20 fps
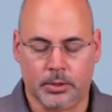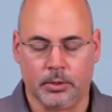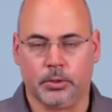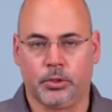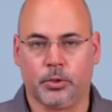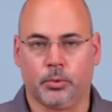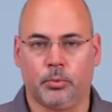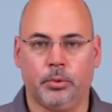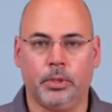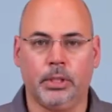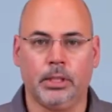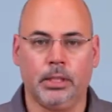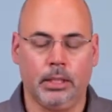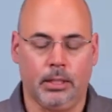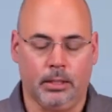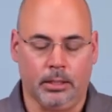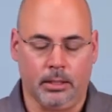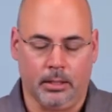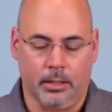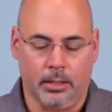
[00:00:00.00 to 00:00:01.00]
it's a
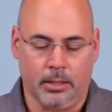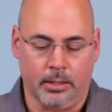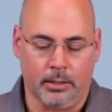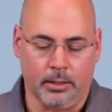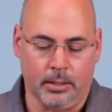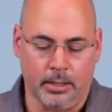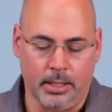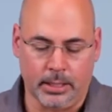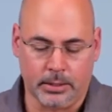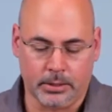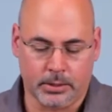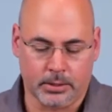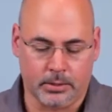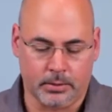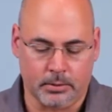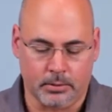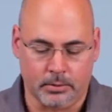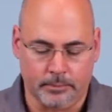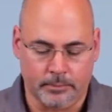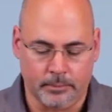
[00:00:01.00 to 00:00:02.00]
really the
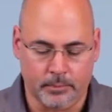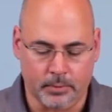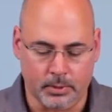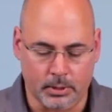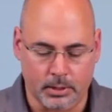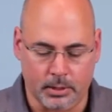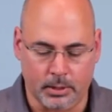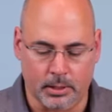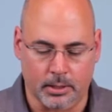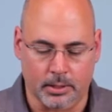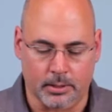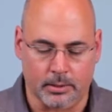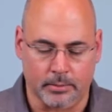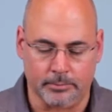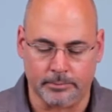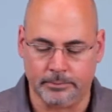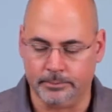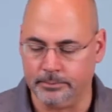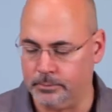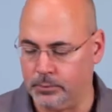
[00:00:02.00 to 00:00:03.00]
next
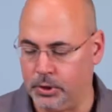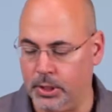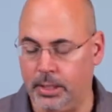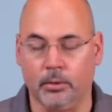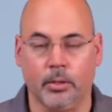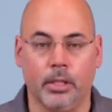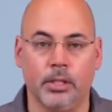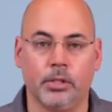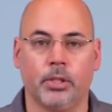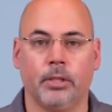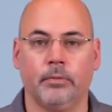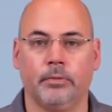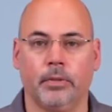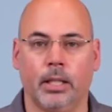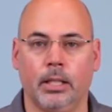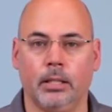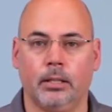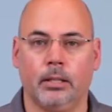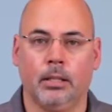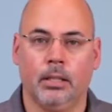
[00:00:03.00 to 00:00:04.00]
generation, if you
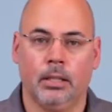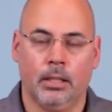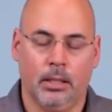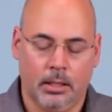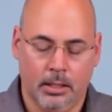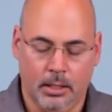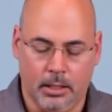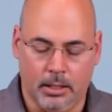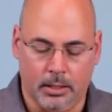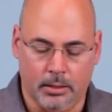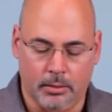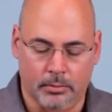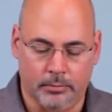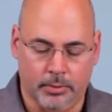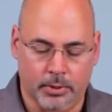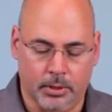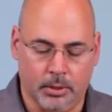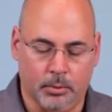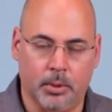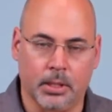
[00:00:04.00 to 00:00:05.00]
like, of
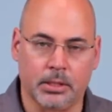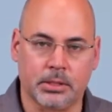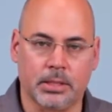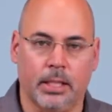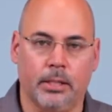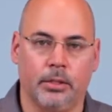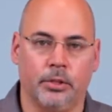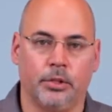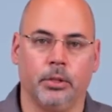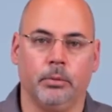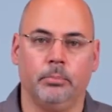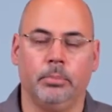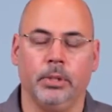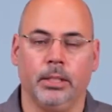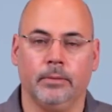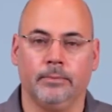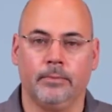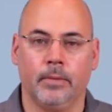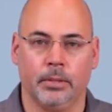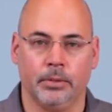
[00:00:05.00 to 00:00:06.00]
what a slider should
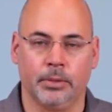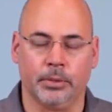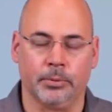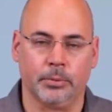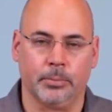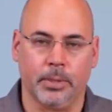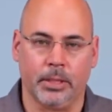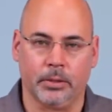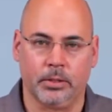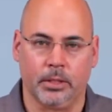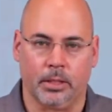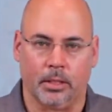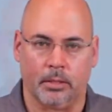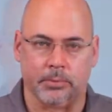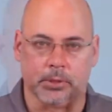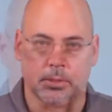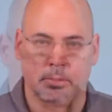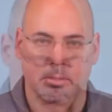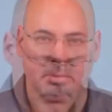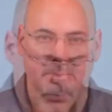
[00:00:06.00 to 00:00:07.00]
be in terms of mounting
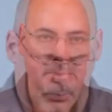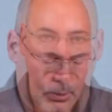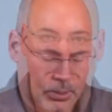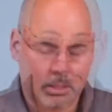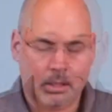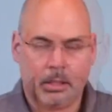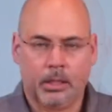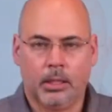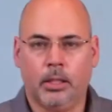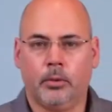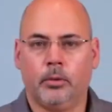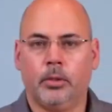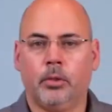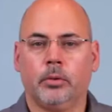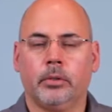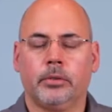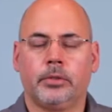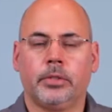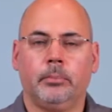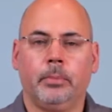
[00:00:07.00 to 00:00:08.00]
options. Now, in
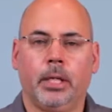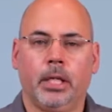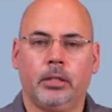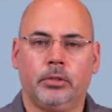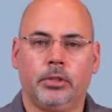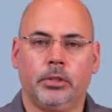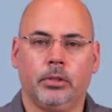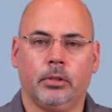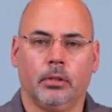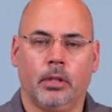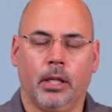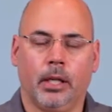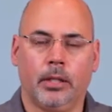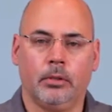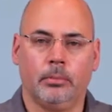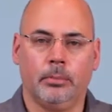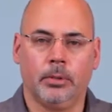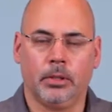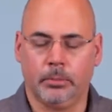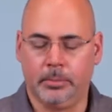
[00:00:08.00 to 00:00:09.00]
order to mount your 100
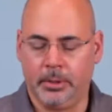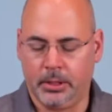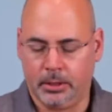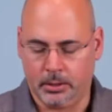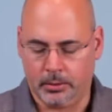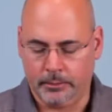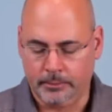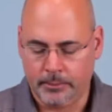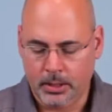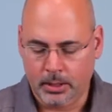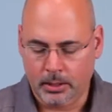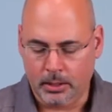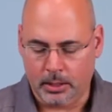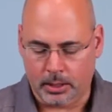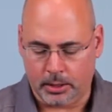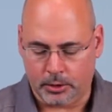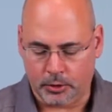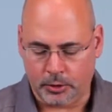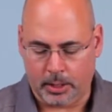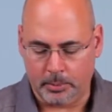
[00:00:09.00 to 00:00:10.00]
millimeter
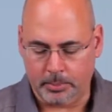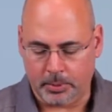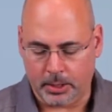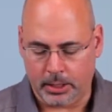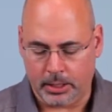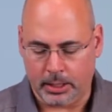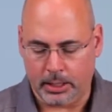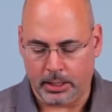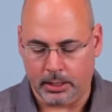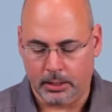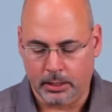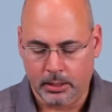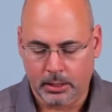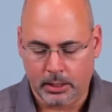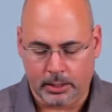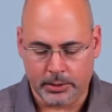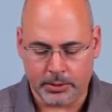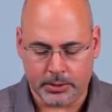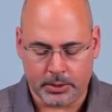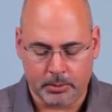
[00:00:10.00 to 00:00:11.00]
tripod head,
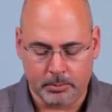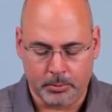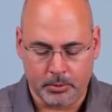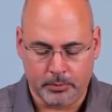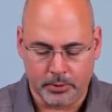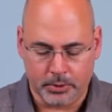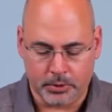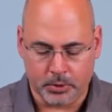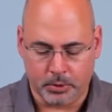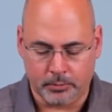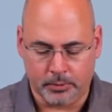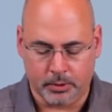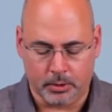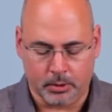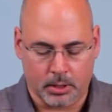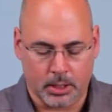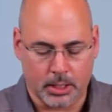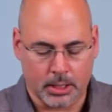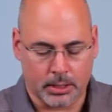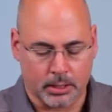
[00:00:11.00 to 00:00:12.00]
I'm just going to move this over and
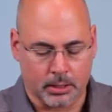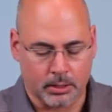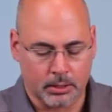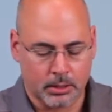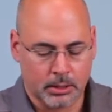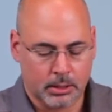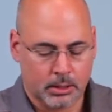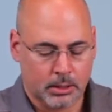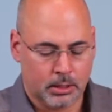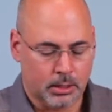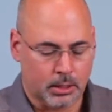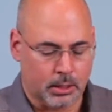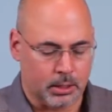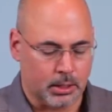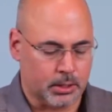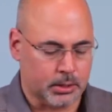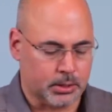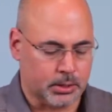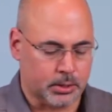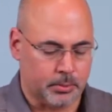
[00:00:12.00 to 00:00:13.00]
lock it
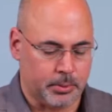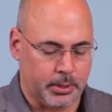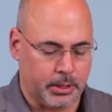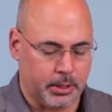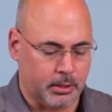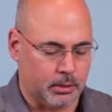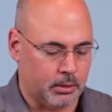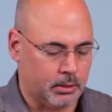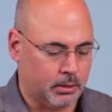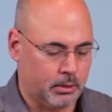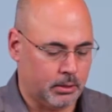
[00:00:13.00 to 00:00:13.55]
so we can